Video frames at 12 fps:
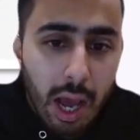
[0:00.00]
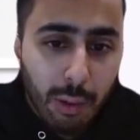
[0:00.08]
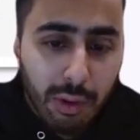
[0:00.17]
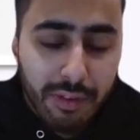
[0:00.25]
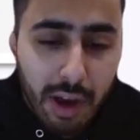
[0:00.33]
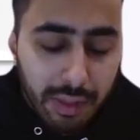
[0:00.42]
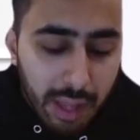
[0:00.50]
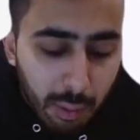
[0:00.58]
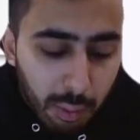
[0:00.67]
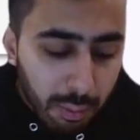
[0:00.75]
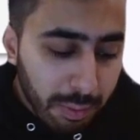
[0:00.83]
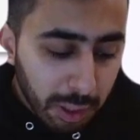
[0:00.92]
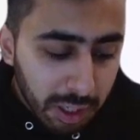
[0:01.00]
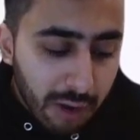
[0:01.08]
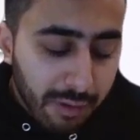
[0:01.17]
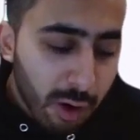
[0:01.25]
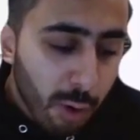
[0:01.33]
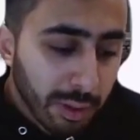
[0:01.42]
we found that building
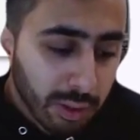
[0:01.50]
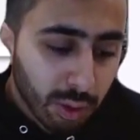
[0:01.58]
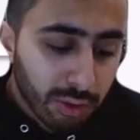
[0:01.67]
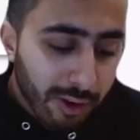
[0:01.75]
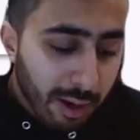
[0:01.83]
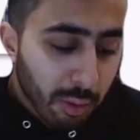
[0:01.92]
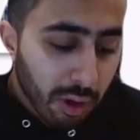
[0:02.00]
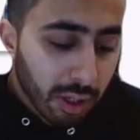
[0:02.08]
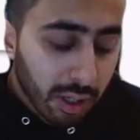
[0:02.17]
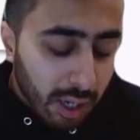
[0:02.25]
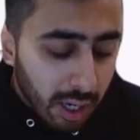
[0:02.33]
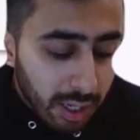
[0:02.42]
off an open source framework